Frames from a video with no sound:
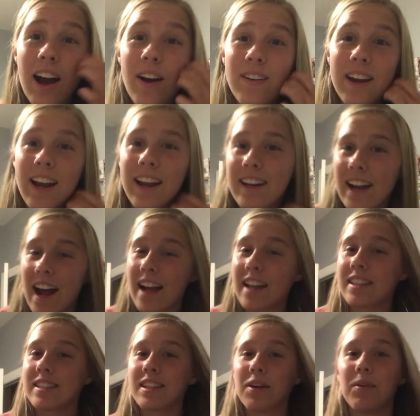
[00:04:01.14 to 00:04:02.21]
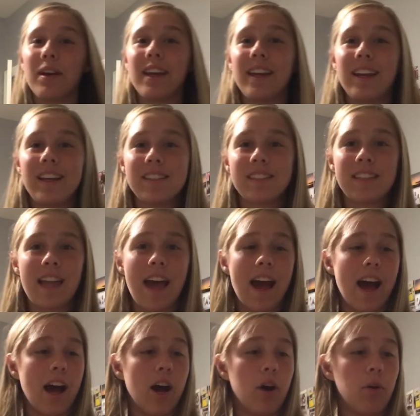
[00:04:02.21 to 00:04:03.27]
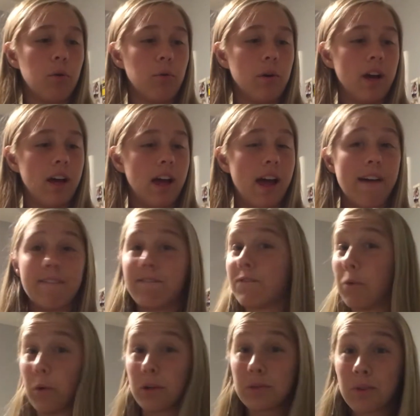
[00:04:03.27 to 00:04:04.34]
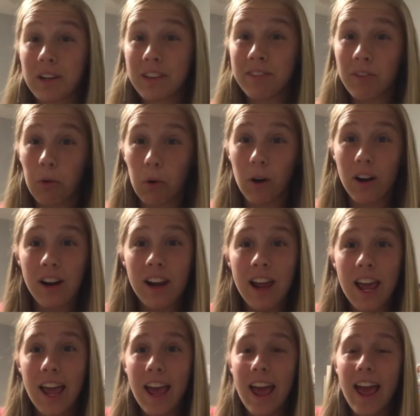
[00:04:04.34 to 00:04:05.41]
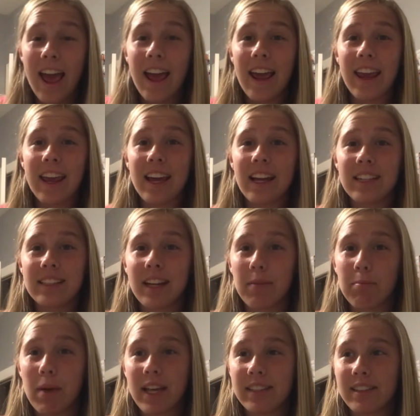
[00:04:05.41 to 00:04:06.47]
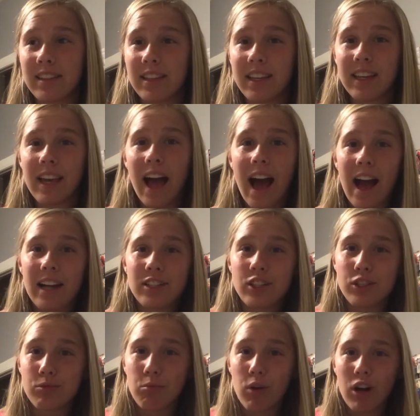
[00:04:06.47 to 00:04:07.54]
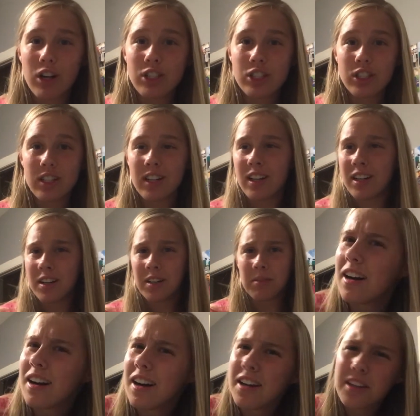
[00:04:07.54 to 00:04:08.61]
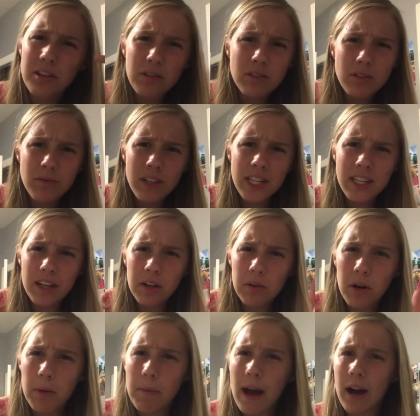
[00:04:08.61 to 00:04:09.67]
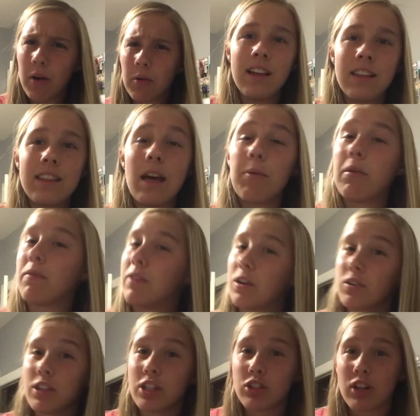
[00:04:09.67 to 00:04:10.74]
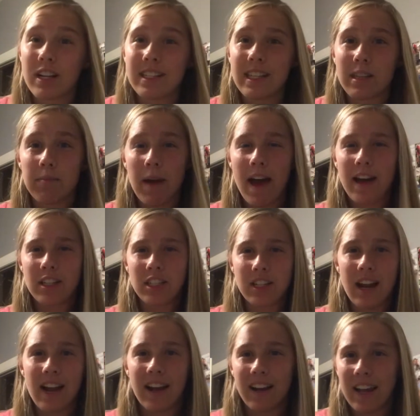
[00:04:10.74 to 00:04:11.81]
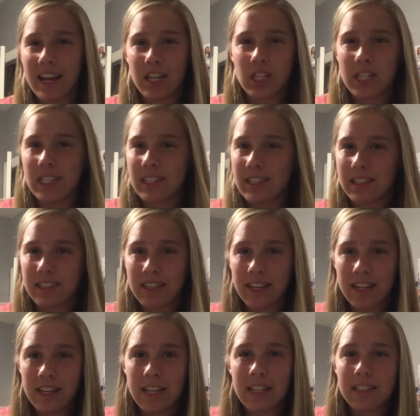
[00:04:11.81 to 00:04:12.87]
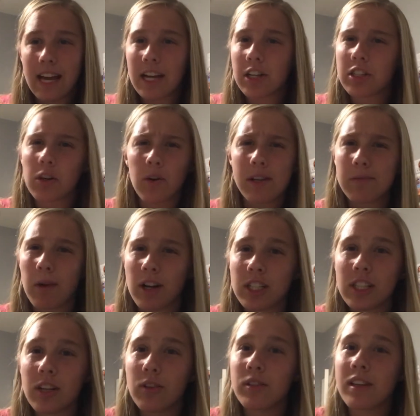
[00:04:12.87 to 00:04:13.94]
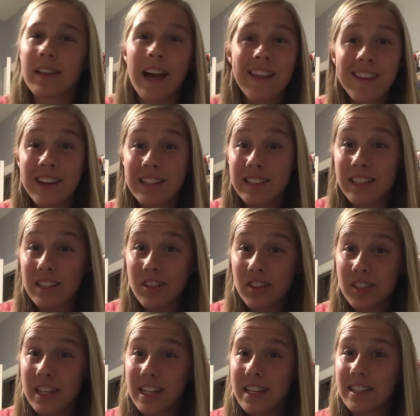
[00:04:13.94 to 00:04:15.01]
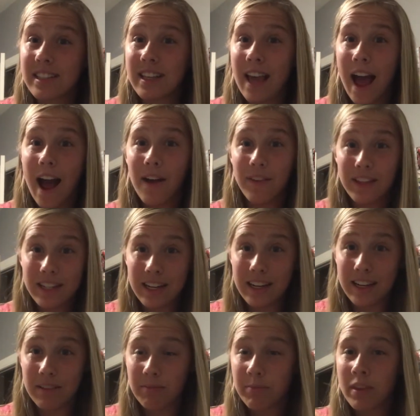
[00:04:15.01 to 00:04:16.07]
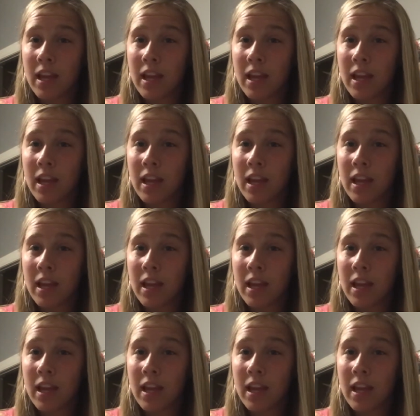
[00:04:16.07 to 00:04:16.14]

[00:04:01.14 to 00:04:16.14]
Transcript: Okay guys, so it is now 4:24, and basically I just watched a YouTube video about that revealed the tricks of the magic guy on AGT did, because I just always watch those because I think it's interesting to see how they did it.